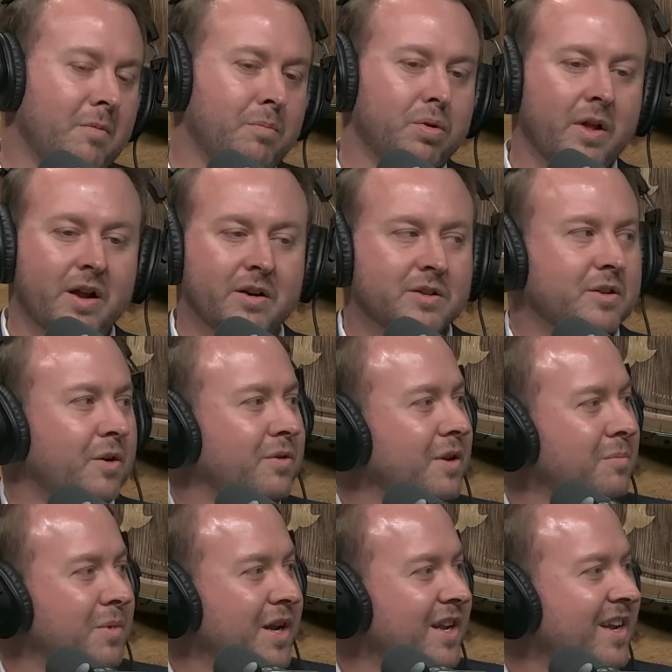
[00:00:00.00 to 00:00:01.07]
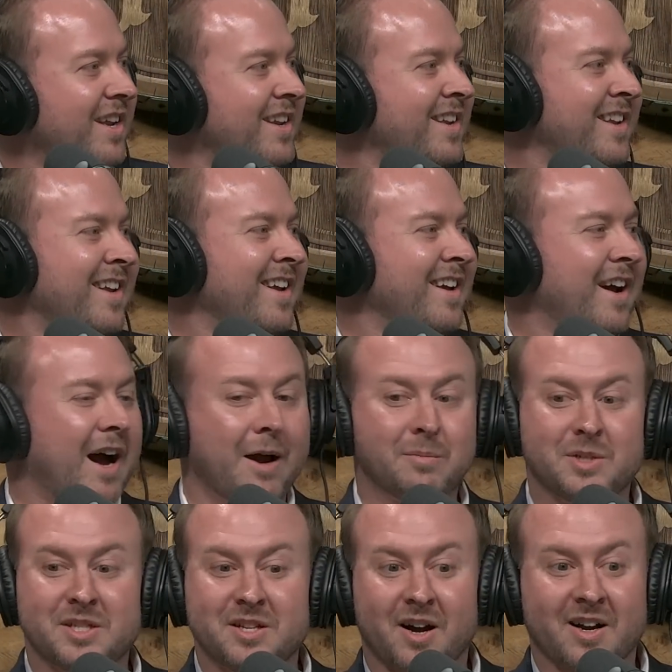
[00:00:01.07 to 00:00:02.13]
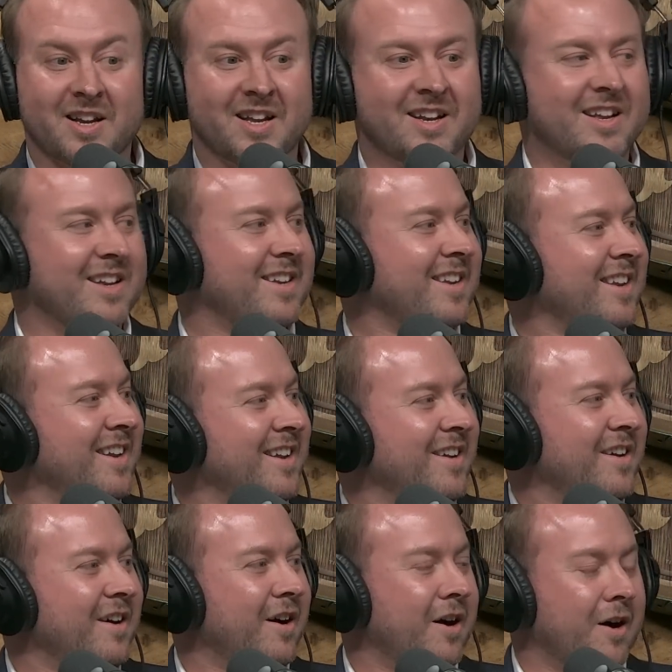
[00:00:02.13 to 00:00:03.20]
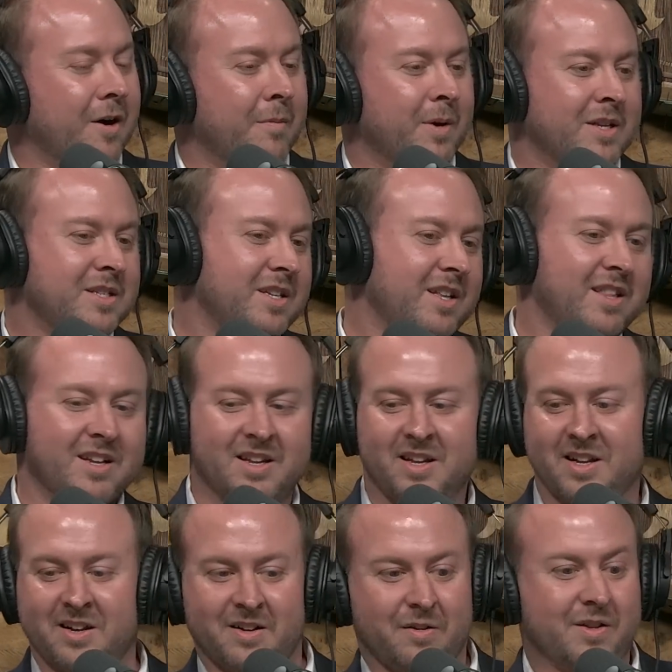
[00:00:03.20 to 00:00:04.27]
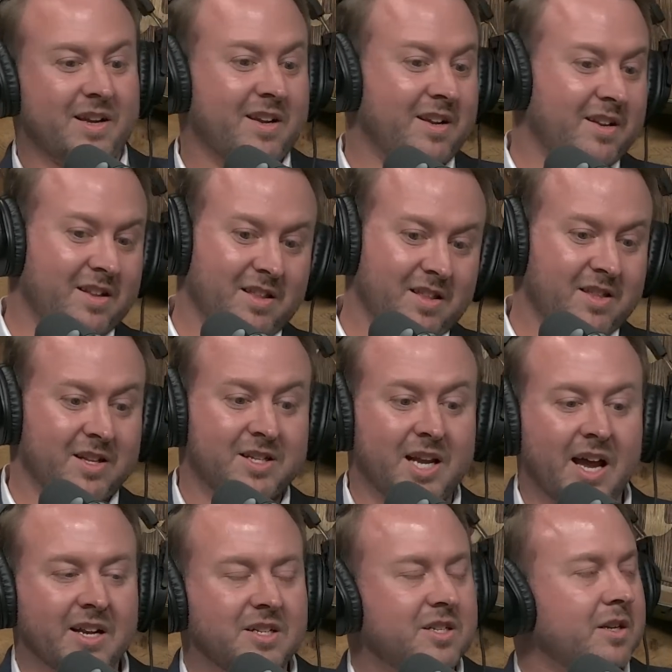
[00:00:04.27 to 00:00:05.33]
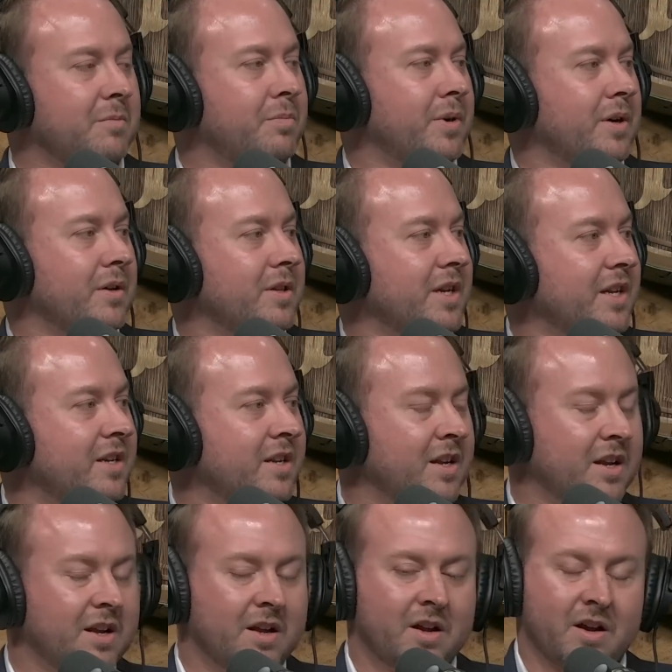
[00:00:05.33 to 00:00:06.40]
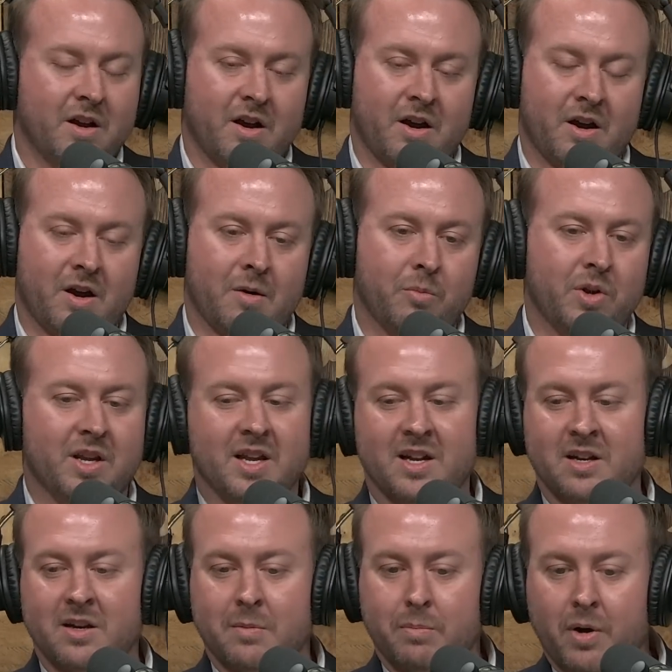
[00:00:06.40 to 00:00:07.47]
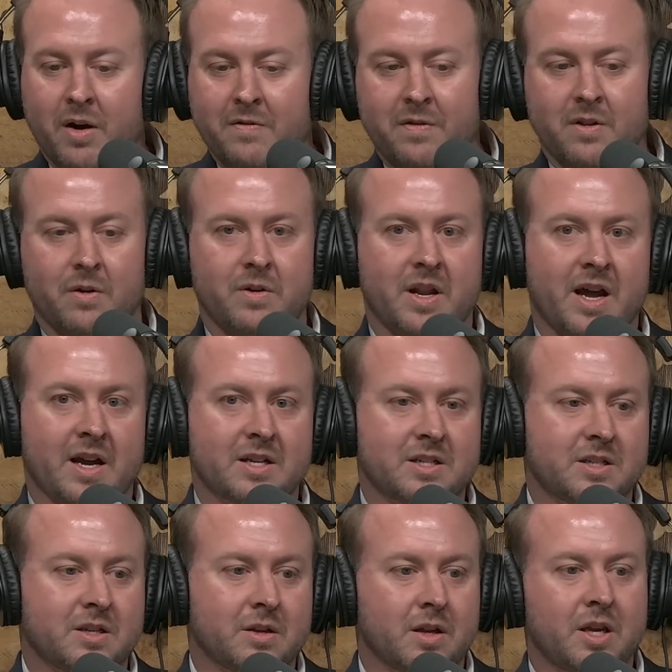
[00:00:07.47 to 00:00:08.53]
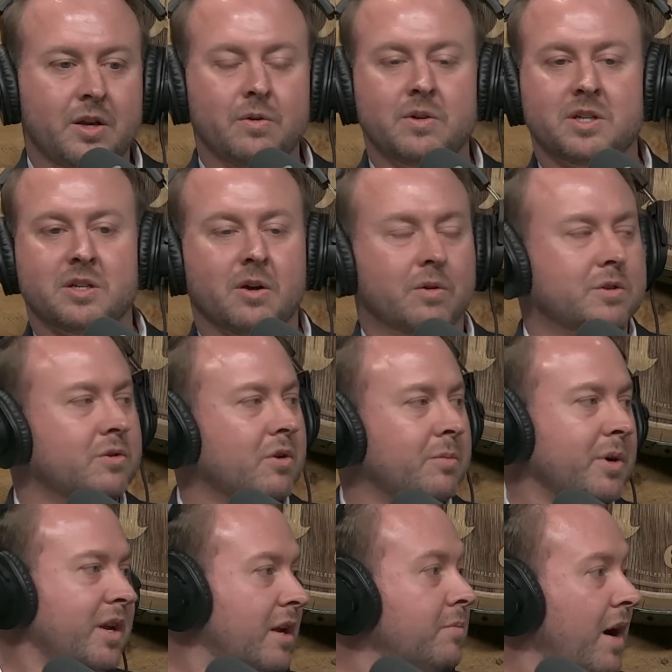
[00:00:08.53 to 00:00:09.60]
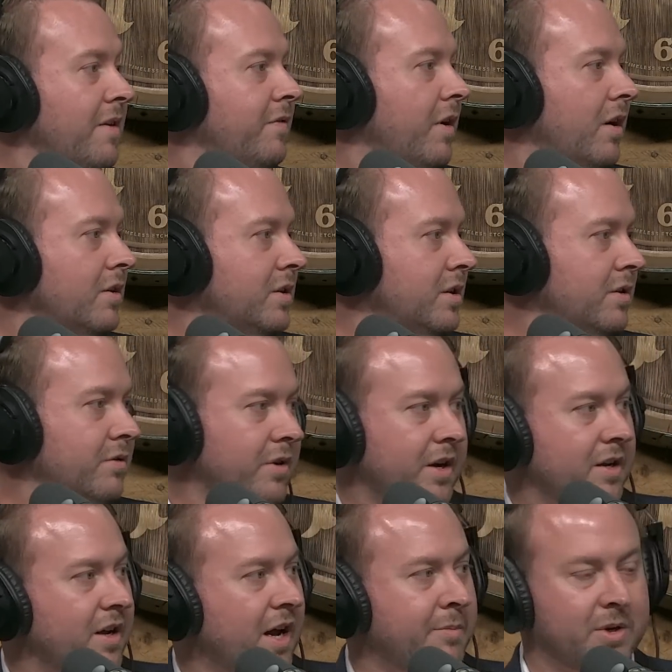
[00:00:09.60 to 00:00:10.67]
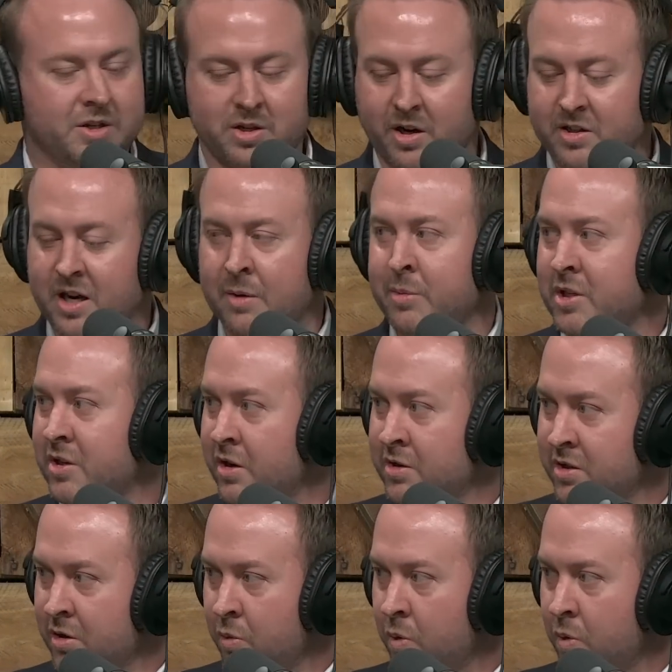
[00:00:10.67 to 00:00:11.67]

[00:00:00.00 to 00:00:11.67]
Players only meeting. I'm stuck in it. I see the tension building. We get into Buffalo next. Huge snowstorm again. My fault, right? I'm in charge. I'm in charge of the